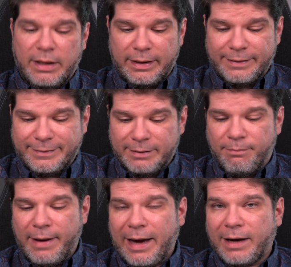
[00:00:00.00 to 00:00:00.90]
uh, the
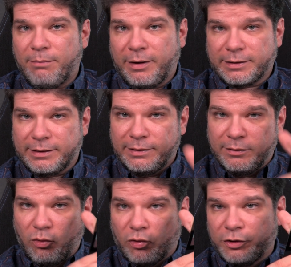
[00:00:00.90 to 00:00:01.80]
back button
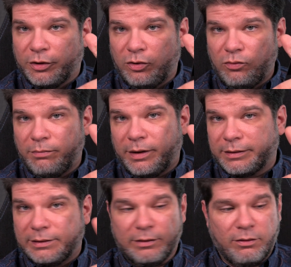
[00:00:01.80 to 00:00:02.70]
or the home
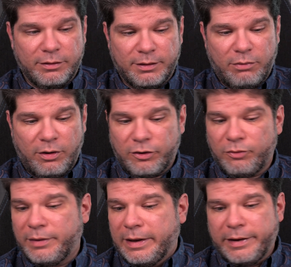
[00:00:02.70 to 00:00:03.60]
button on the
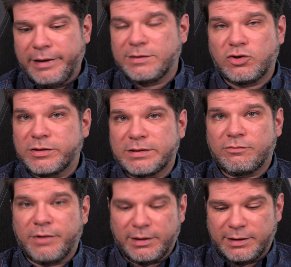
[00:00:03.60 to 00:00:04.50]
bottom is just a
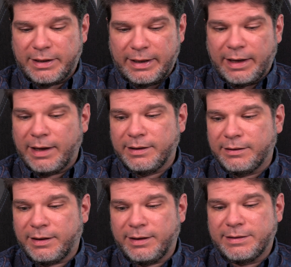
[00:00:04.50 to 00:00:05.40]
relic and
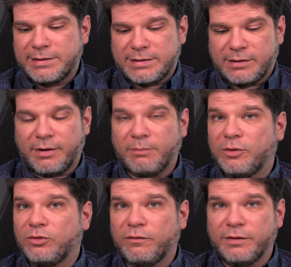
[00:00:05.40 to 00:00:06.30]
it's a
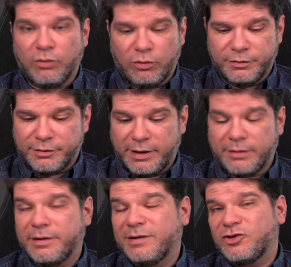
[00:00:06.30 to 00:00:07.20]
remnant of an older
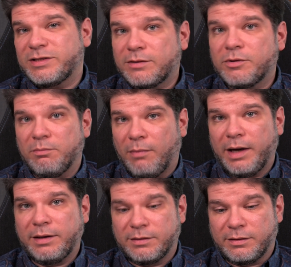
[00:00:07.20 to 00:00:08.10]
era and just a
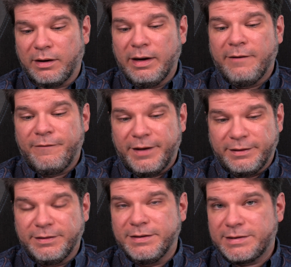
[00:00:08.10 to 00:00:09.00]
reminder that
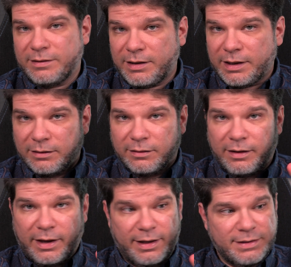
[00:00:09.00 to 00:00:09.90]
the design
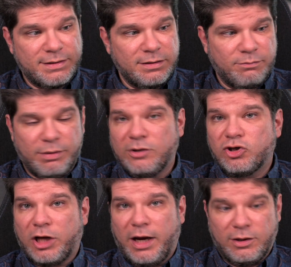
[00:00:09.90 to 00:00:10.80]
hasn't been
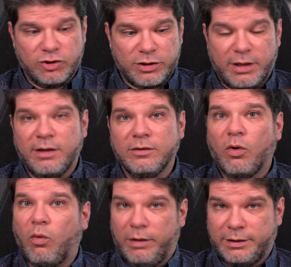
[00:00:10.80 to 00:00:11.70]
changed in
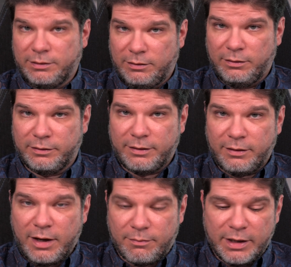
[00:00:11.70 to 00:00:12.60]
quite a long
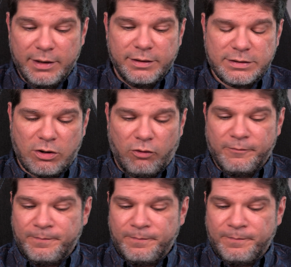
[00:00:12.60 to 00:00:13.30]
time so